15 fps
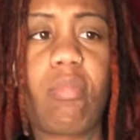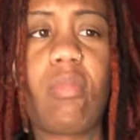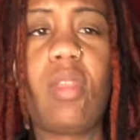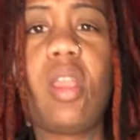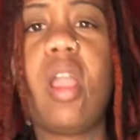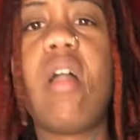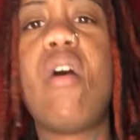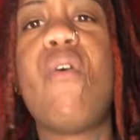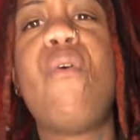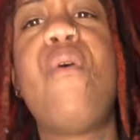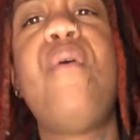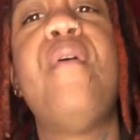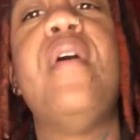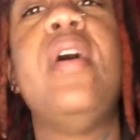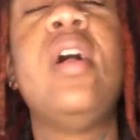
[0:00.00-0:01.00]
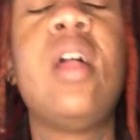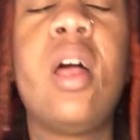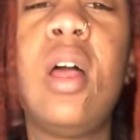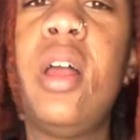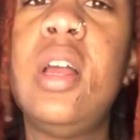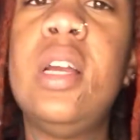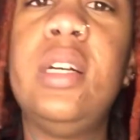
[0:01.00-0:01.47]
Ooh,
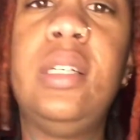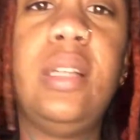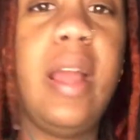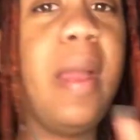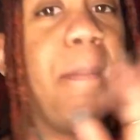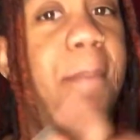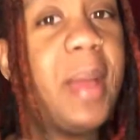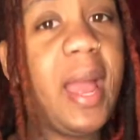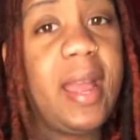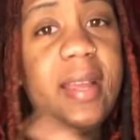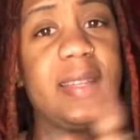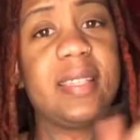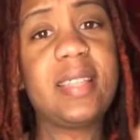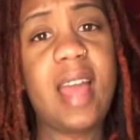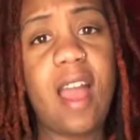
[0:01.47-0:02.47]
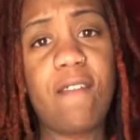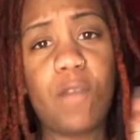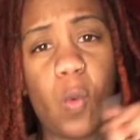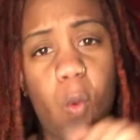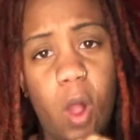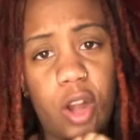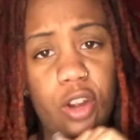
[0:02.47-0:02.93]
it pays to have a water
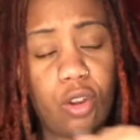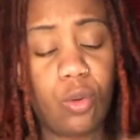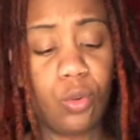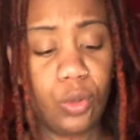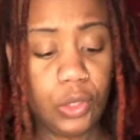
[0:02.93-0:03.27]
cooler.